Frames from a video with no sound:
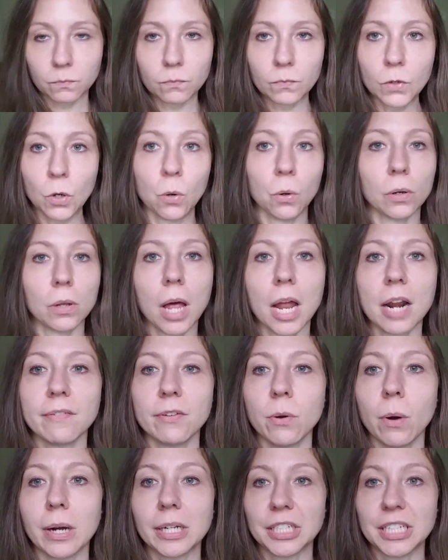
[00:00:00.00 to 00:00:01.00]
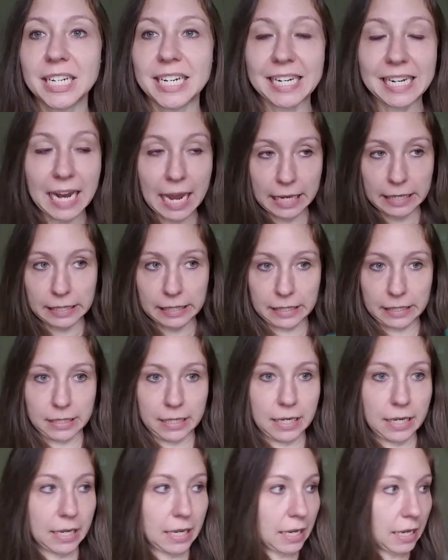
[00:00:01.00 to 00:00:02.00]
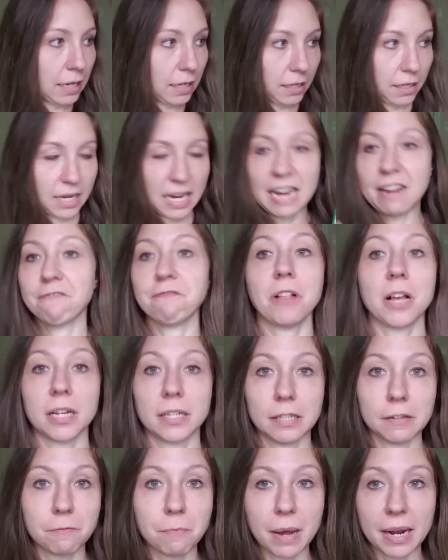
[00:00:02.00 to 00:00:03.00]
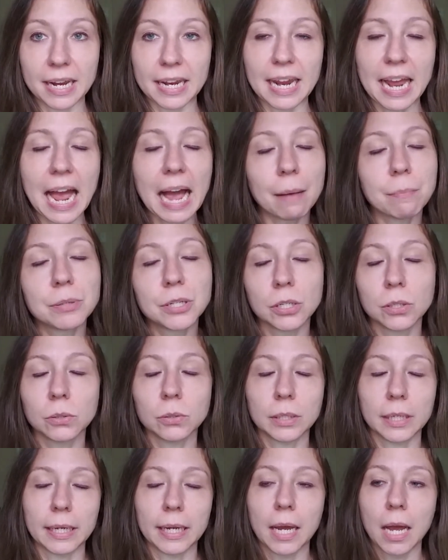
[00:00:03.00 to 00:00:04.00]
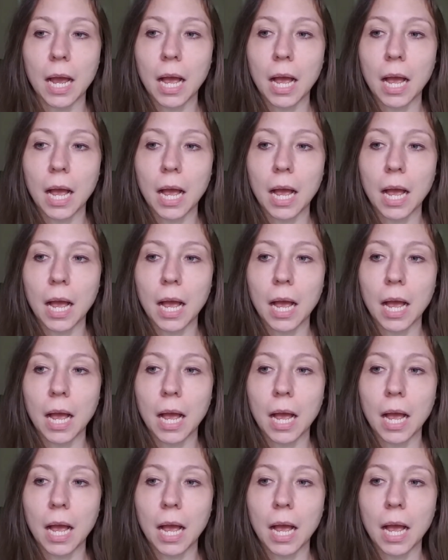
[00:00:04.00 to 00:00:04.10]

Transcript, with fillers: or a lot of you watching, yes, an influx of money, absolutely.